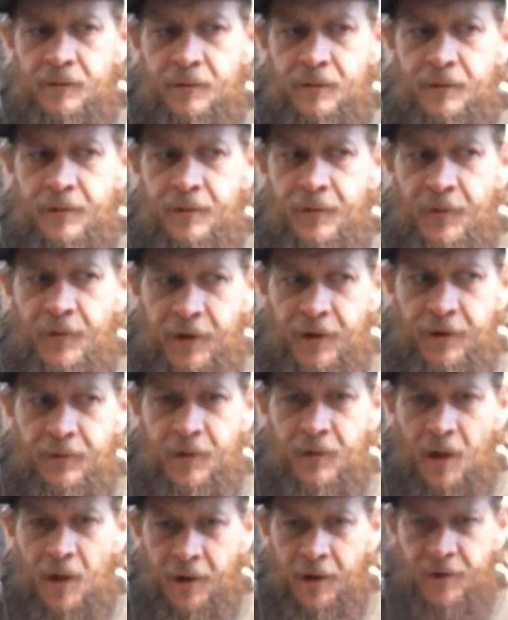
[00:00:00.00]
the
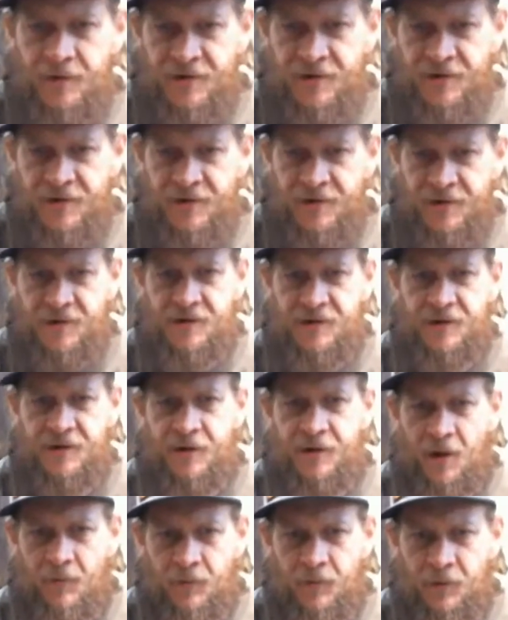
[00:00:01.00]
United States
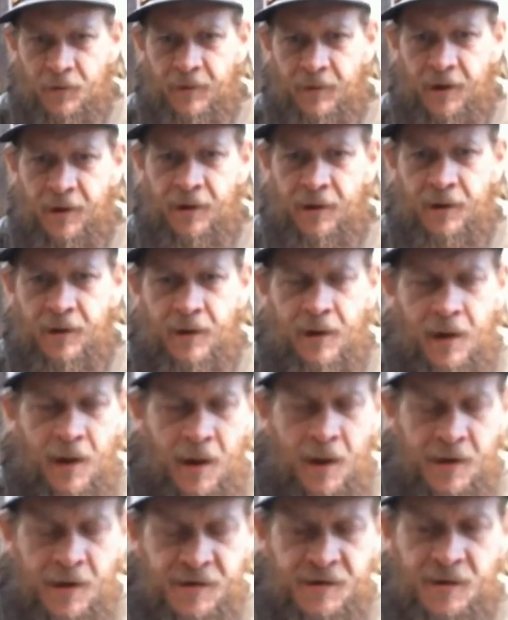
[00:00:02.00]
government
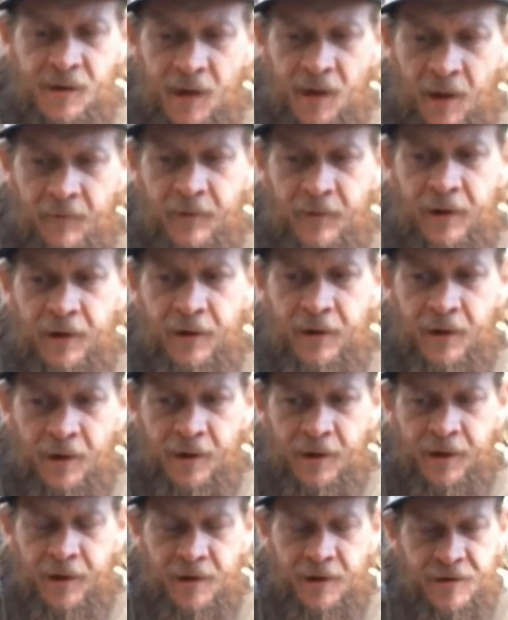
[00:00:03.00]
has levied
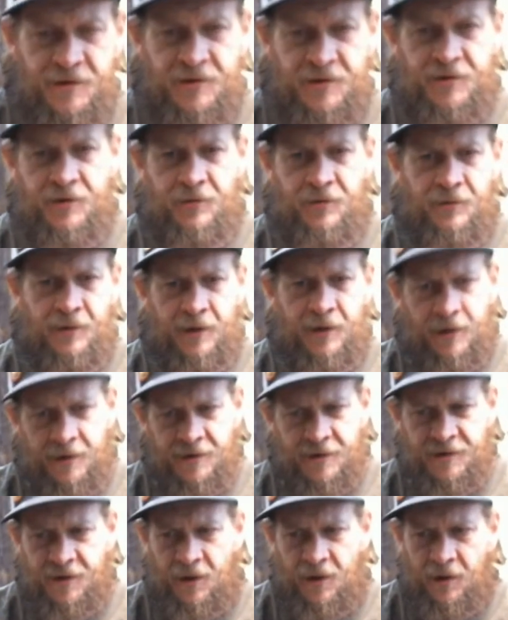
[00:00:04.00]
against Julian
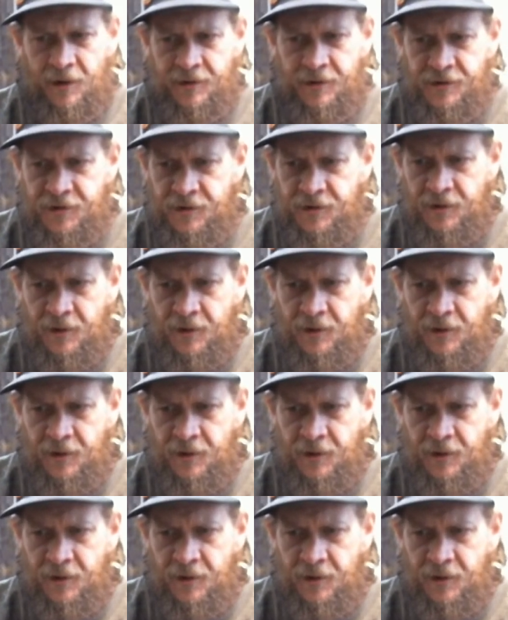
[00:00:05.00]
Assange.